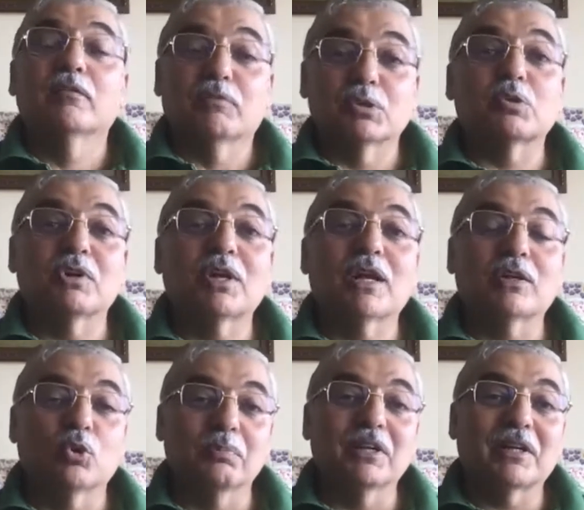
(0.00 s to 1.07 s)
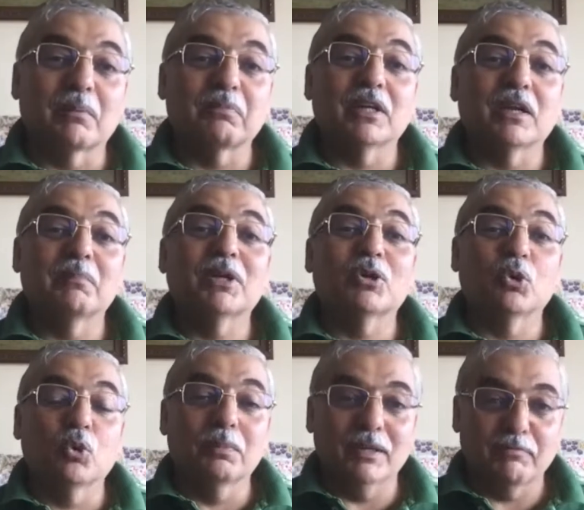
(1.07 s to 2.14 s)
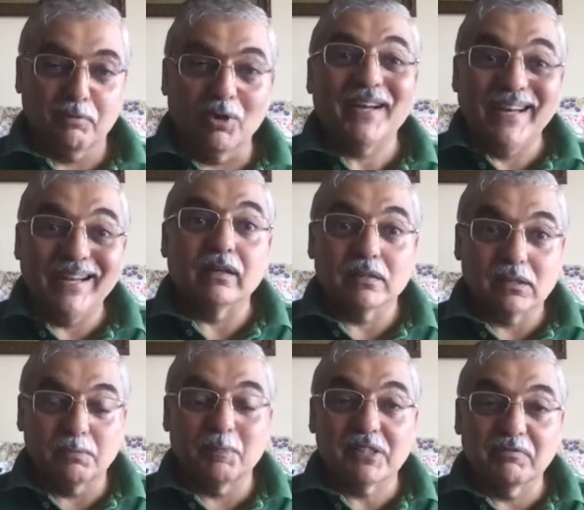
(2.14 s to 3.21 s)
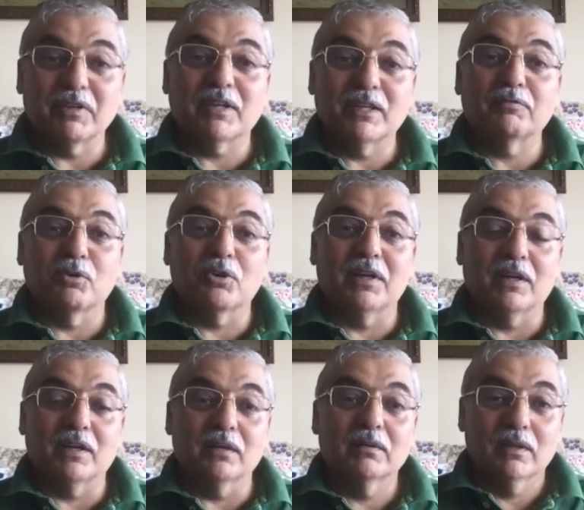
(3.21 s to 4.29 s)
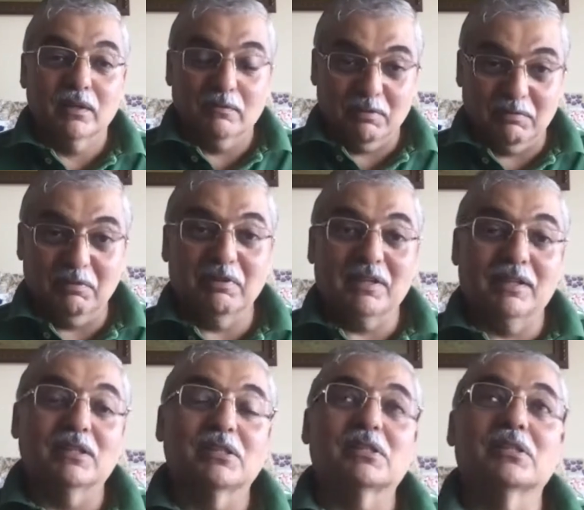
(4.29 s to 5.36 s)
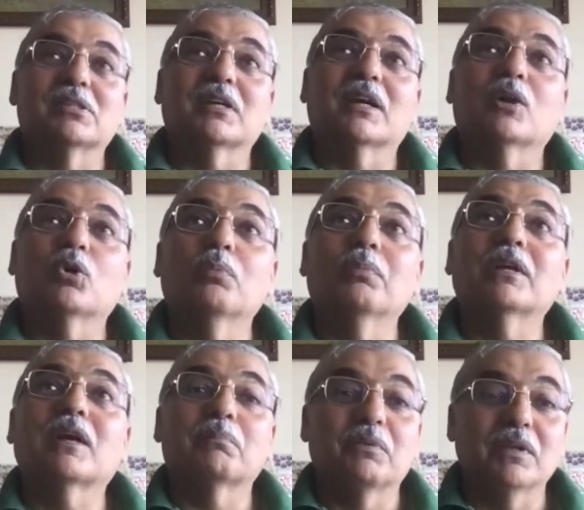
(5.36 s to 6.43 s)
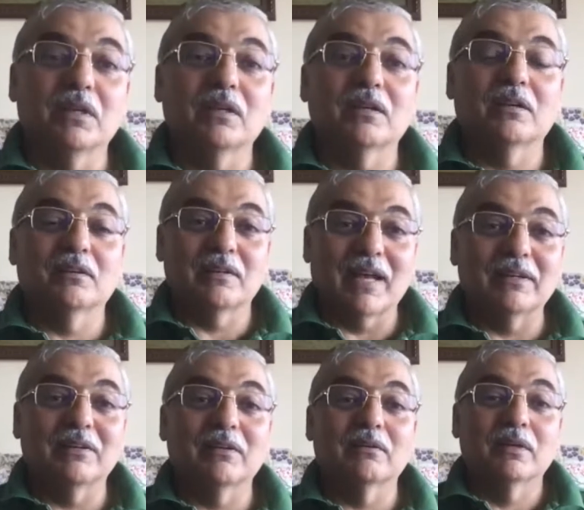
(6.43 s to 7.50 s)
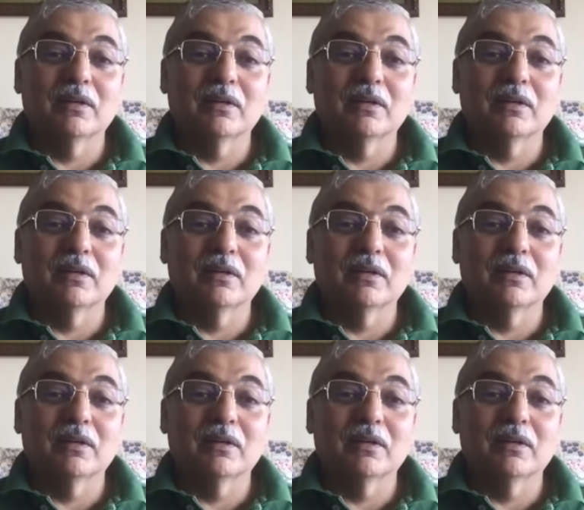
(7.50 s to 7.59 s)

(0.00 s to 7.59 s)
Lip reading: First of all, our global company, I mean, globally for India, specifically for India, when we were in this thing, our global company ran a